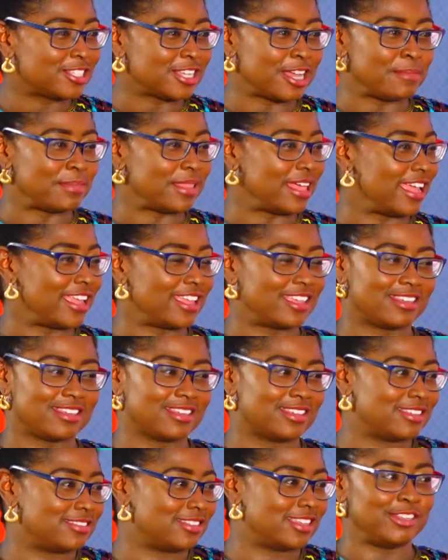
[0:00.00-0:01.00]
So I'm like,
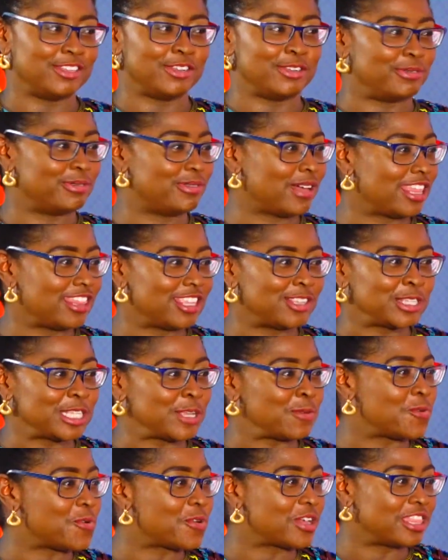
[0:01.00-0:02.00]
you know, this
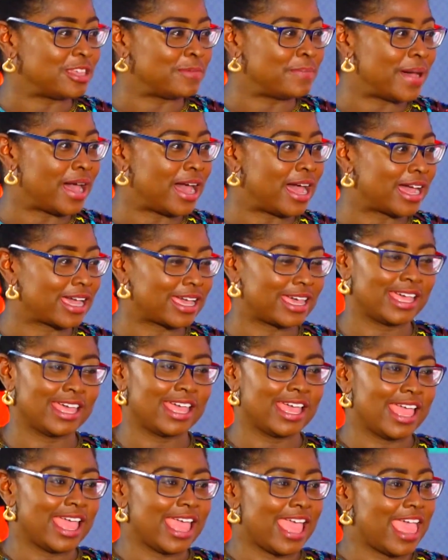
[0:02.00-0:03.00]
is a walk in the park.